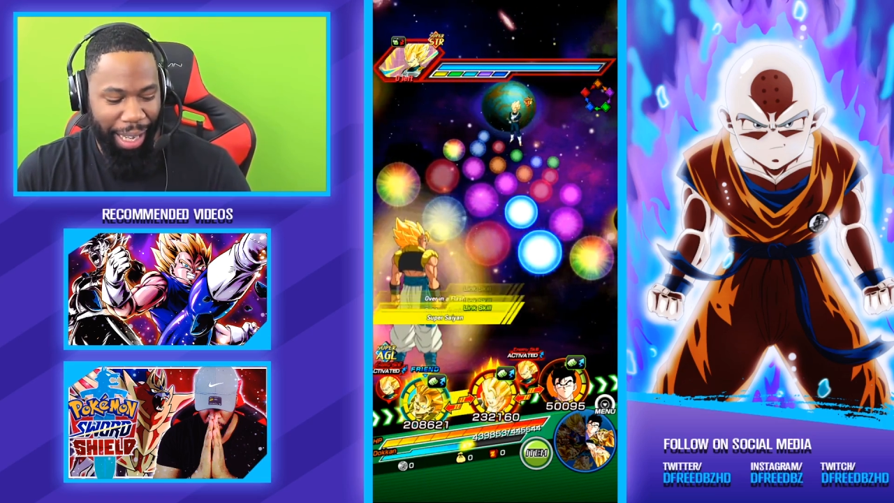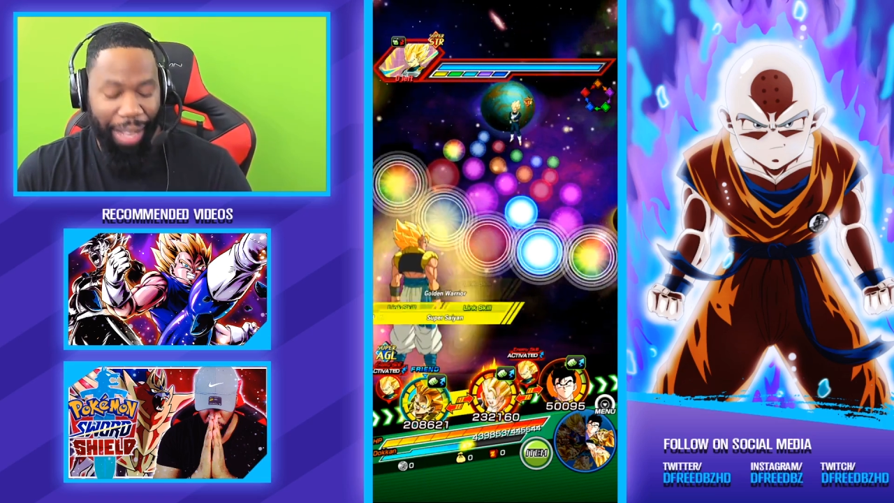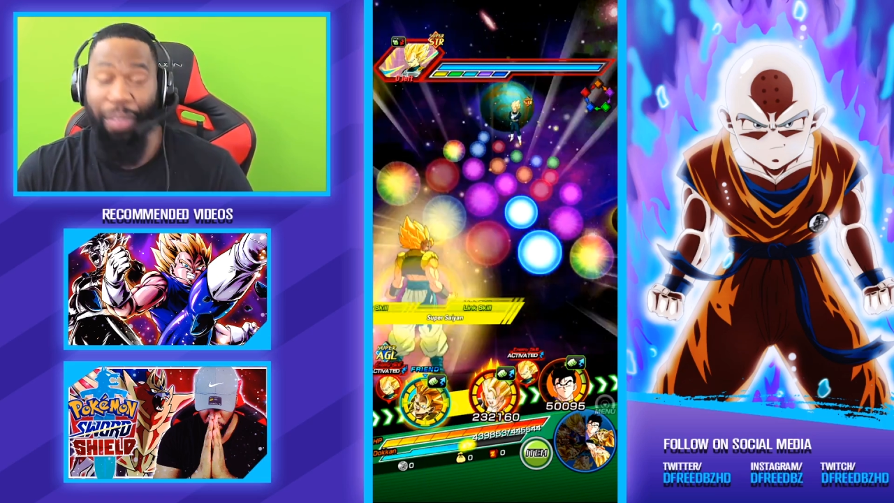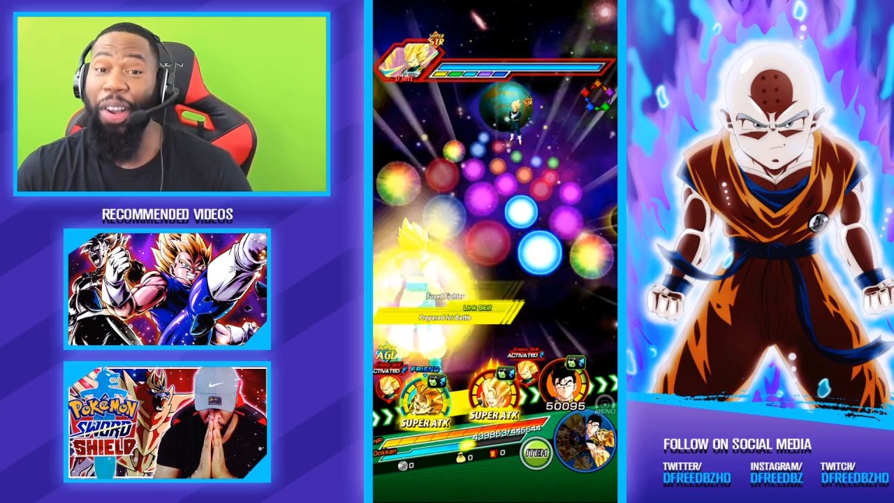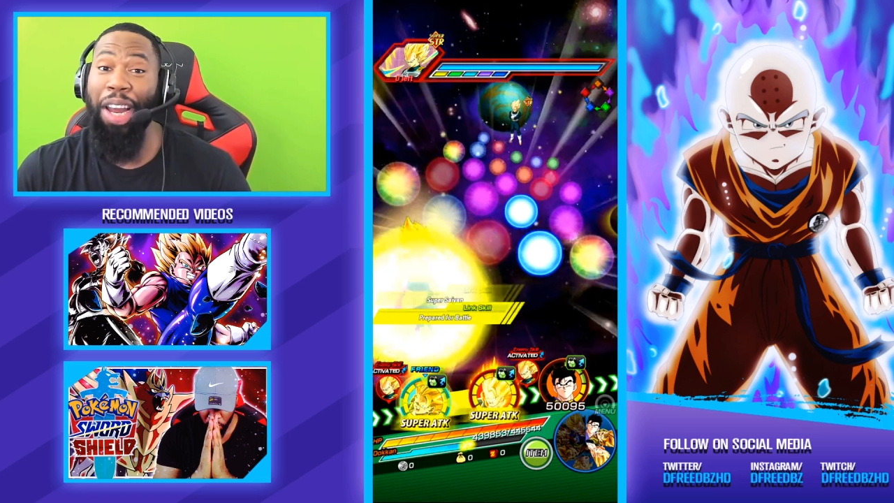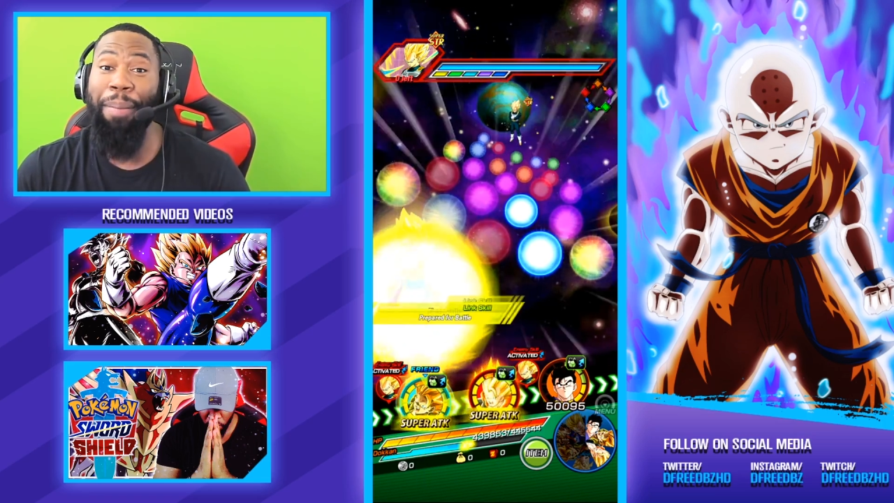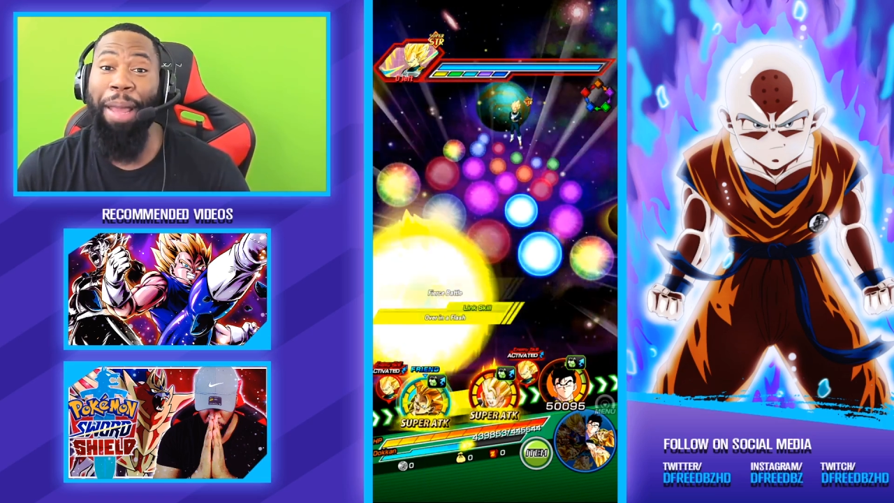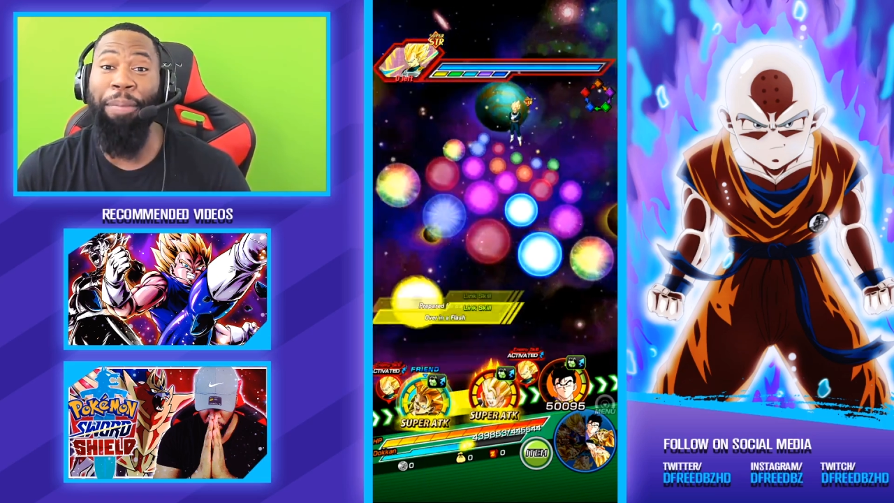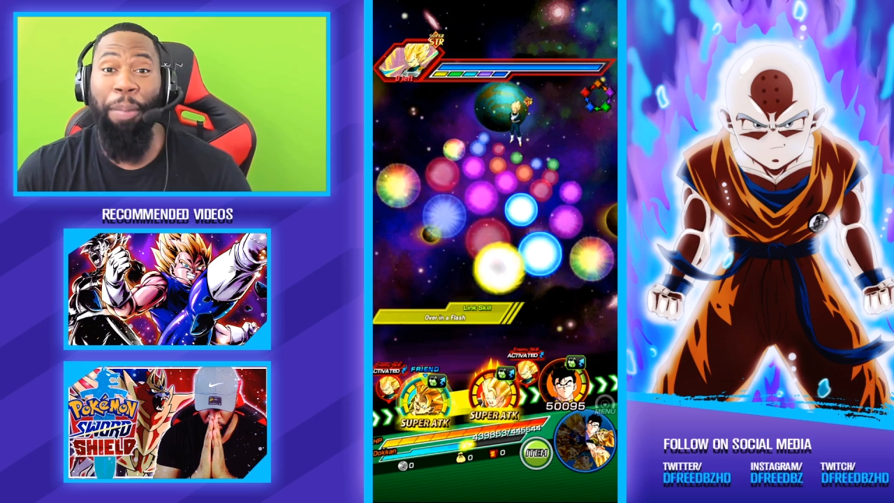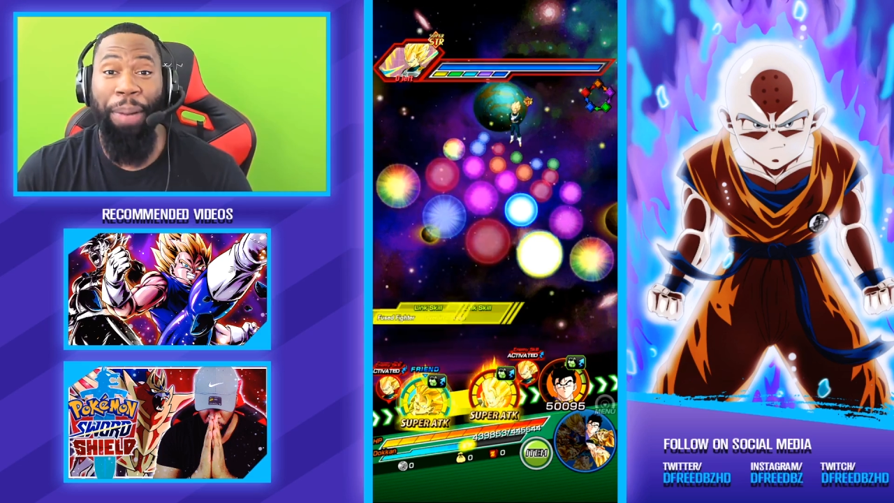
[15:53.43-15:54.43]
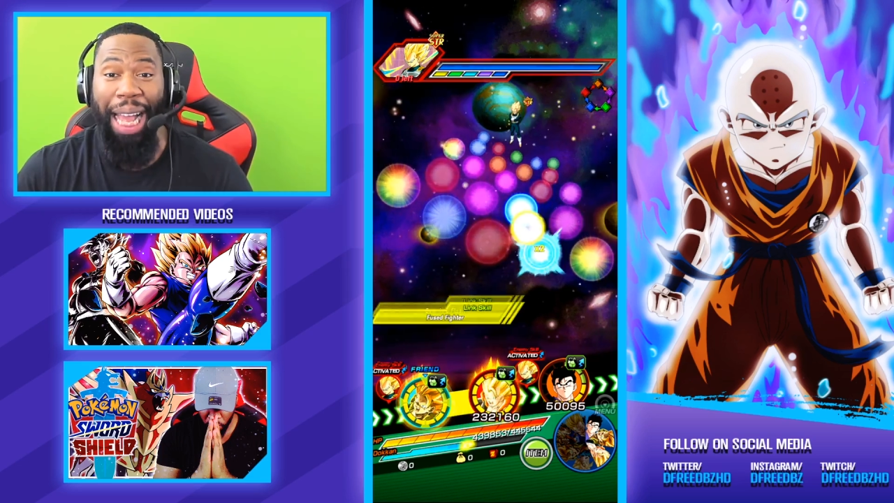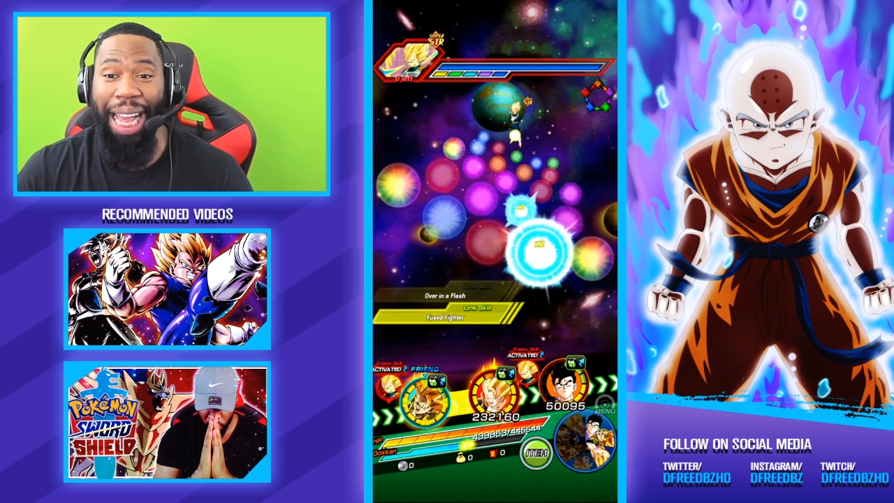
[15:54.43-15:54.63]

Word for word: They're gonna make me play